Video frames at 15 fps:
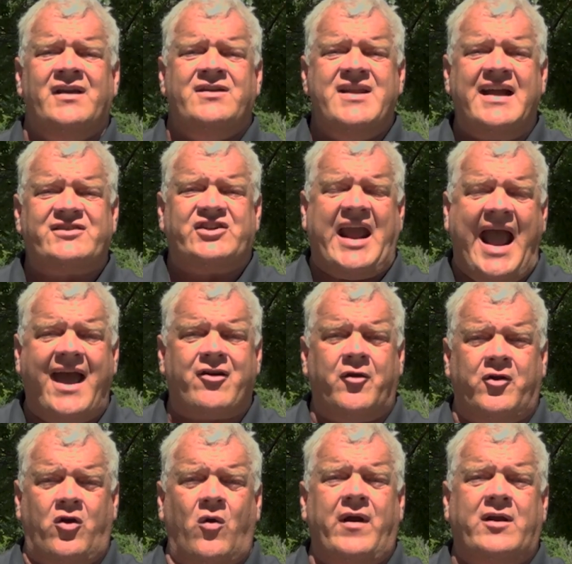Next
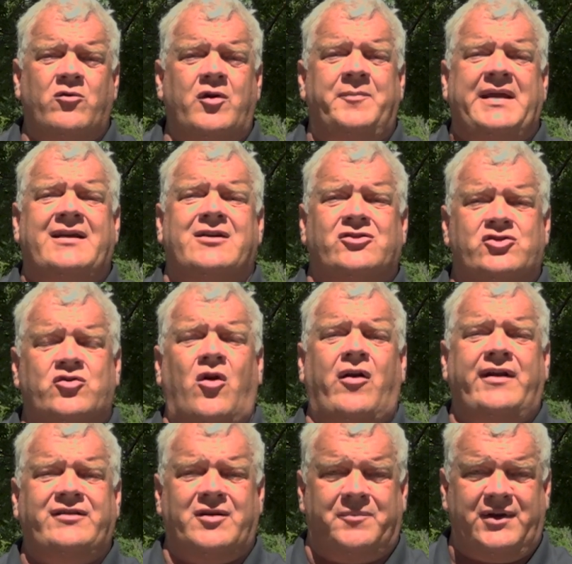category would be
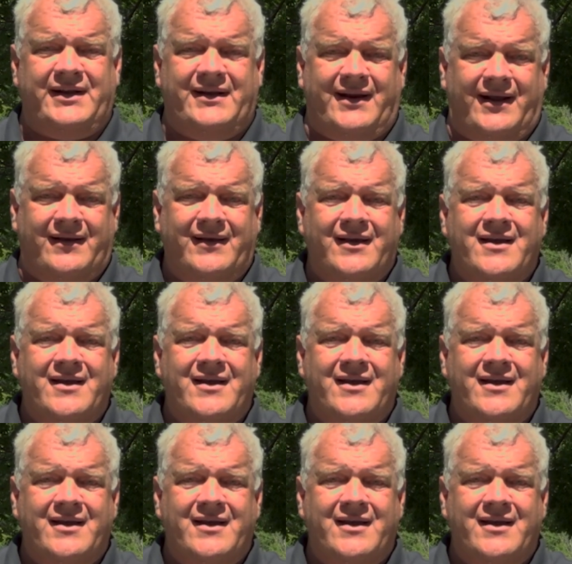controlling the bleeding.